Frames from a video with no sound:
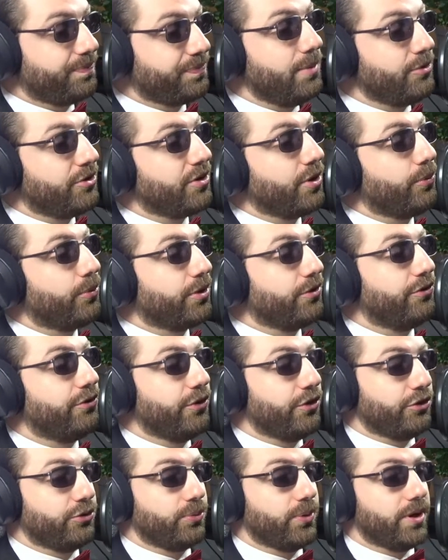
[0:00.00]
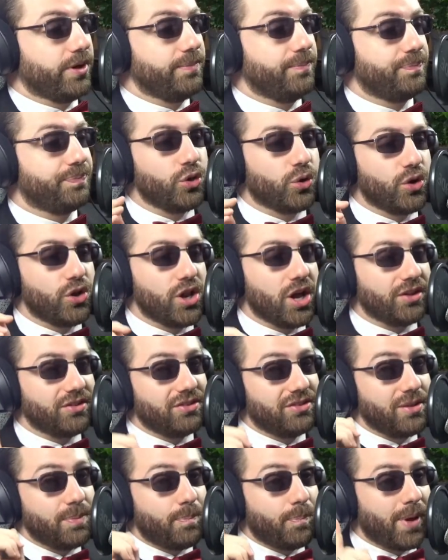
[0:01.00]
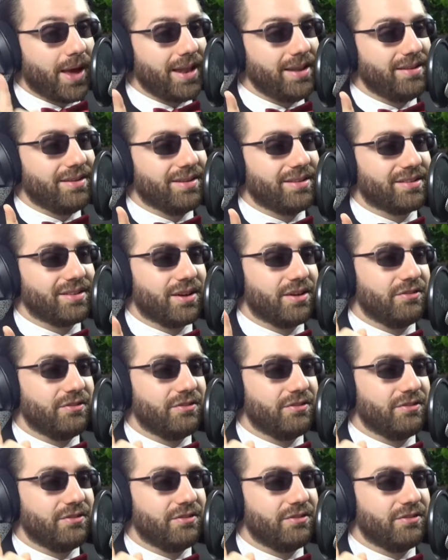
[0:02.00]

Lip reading: Let me start with the first one. You're not dependent